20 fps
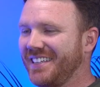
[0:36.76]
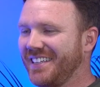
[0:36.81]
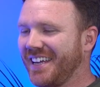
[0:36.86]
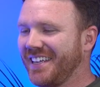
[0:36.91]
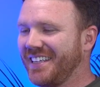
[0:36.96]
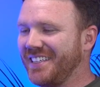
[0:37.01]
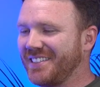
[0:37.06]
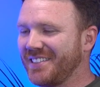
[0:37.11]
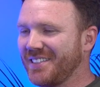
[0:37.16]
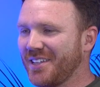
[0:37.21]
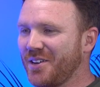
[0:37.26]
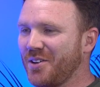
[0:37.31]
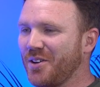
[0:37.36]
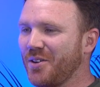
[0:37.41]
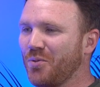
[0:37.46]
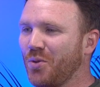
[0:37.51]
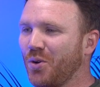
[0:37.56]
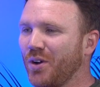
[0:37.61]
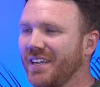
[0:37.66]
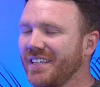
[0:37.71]
Nice. And
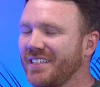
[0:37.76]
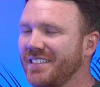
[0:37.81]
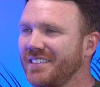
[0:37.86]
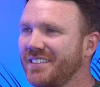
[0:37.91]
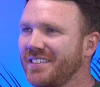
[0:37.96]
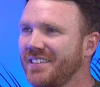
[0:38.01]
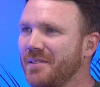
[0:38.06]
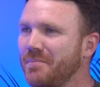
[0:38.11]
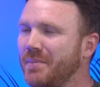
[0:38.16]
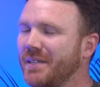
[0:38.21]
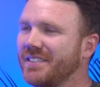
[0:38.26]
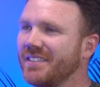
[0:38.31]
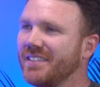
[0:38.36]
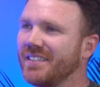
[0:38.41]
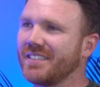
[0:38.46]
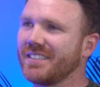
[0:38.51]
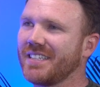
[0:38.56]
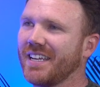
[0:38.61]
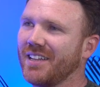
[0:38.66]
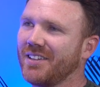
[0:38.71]
what is the
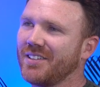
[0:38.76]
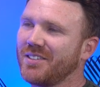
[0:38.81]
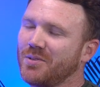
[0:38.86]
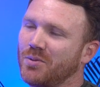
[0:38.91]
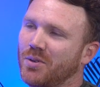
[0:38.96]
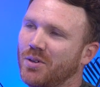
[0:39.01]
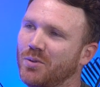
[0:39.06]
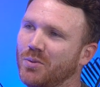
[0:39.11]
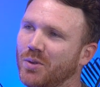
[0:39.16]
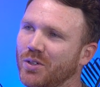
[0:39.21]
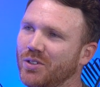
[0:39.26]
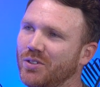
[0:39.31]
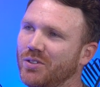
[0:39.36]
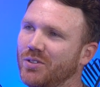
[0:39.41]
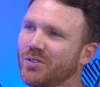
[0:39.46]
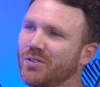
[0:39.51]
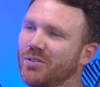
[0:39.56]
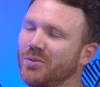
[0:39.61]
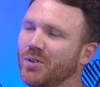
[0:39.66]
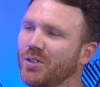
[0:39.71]
business? Tell us what
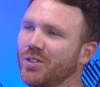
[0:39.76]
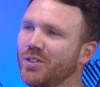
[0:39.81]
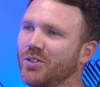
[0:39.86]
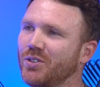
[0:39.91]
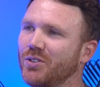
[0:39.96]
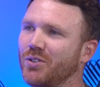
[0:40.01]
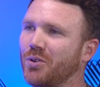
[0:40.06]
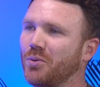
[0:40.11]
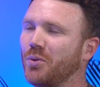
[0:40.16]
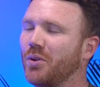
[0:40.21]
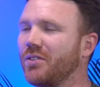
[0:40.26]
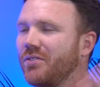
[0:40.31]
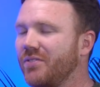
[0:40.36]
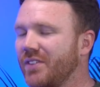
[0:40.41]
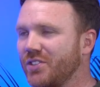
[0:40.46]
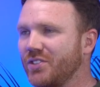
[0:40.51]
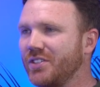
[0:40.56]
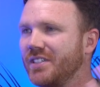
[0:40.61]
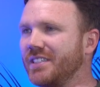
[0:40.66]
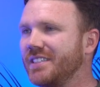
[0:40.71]
you do or what the
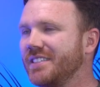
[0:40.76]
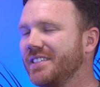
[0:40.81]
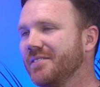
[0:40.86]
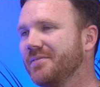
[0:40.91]
vision is.